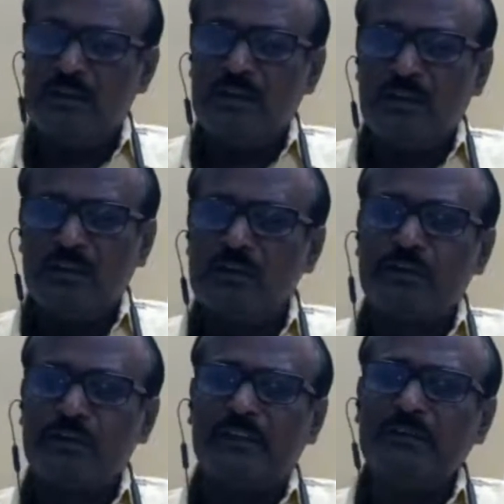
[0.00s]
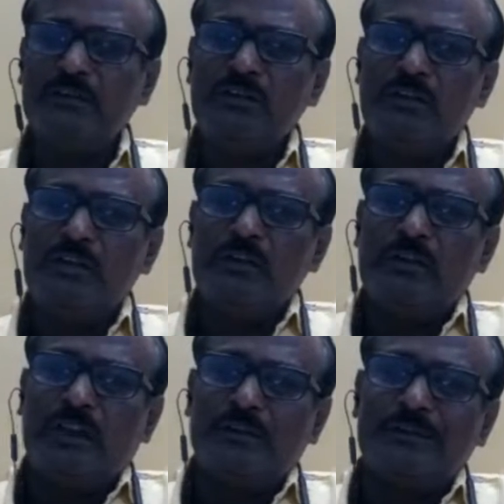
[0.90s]
not
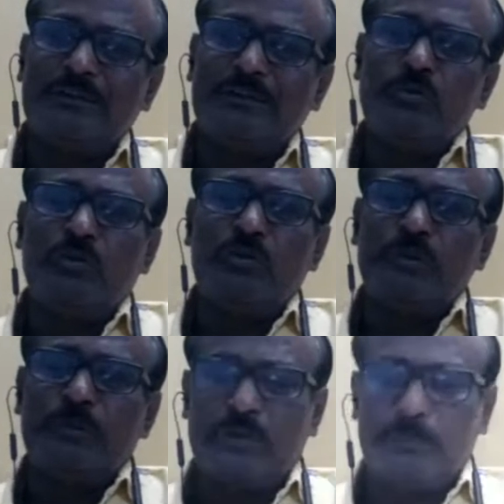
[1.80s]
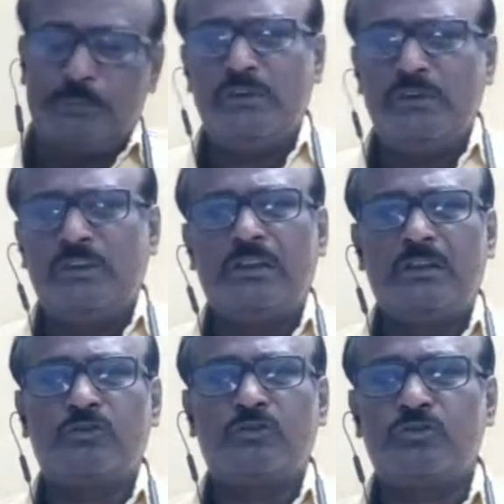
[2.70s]
can will not be proper.
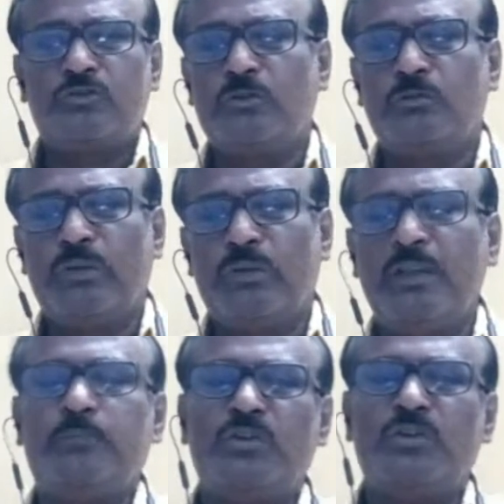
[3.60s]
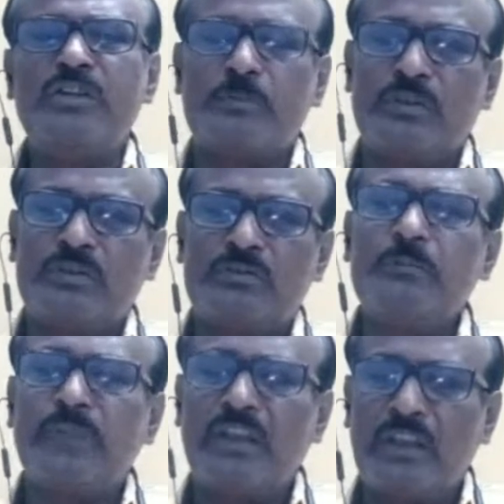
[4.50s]
So when a police officer
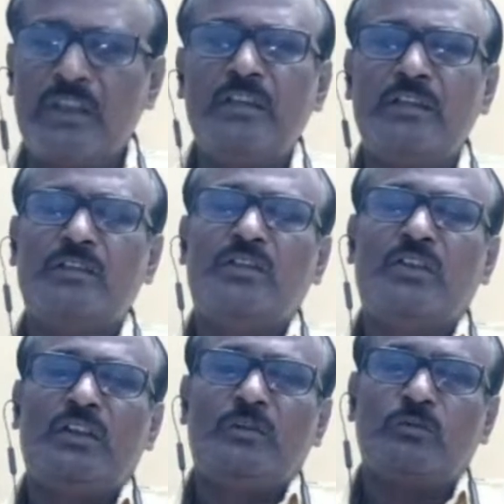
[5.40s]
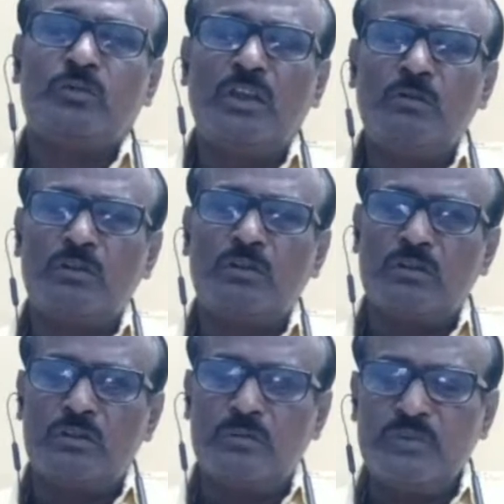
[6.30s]
may, without order
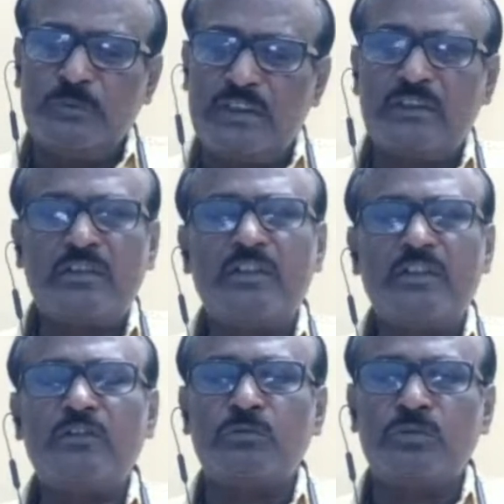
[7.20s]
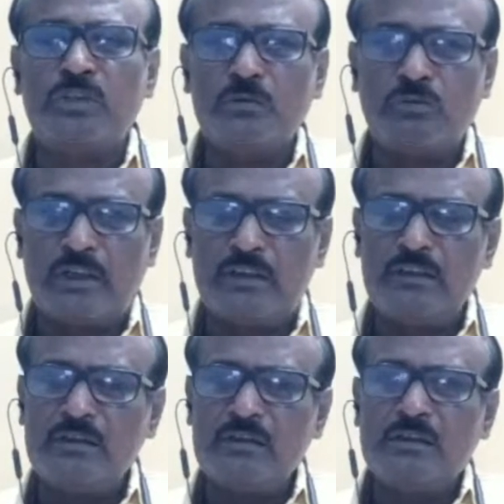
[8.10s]
of the magistrate or without warrant,
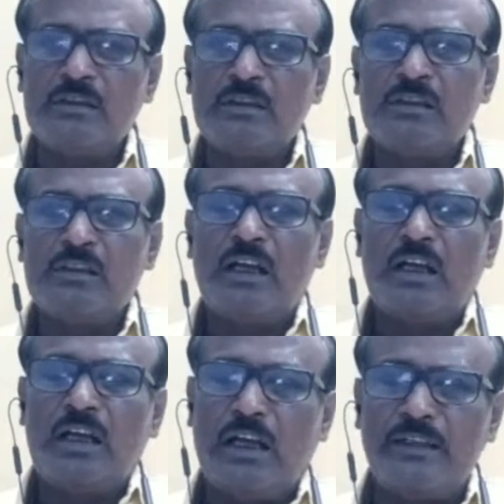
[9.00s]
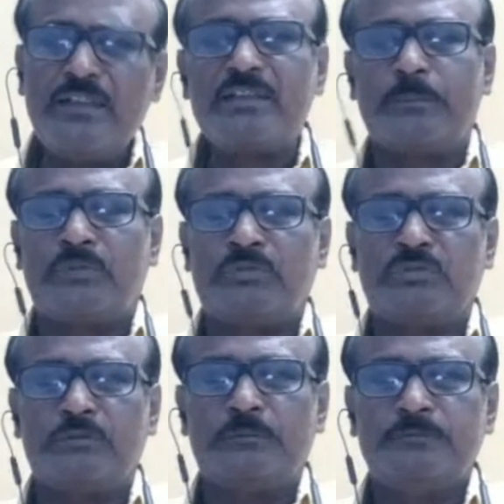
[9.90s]
arrest a person.
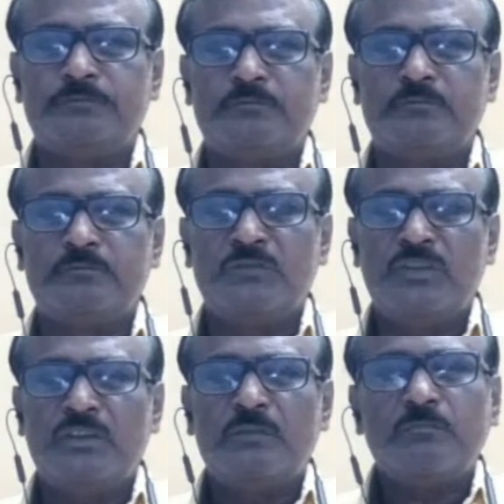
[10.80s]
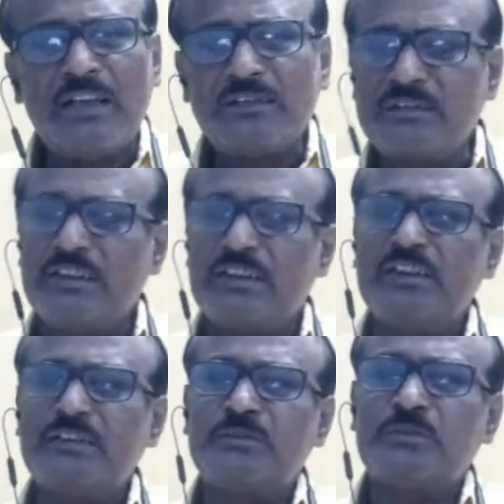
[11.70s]
First
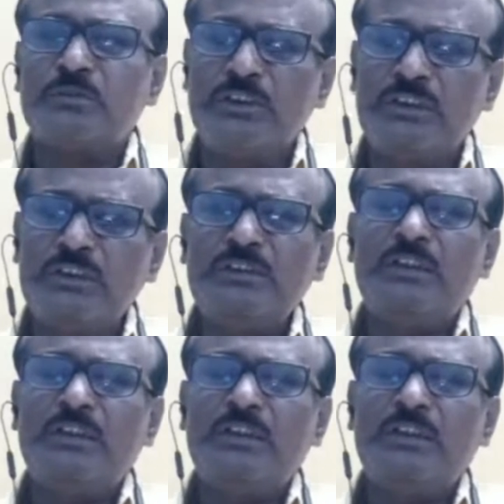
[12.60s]
is when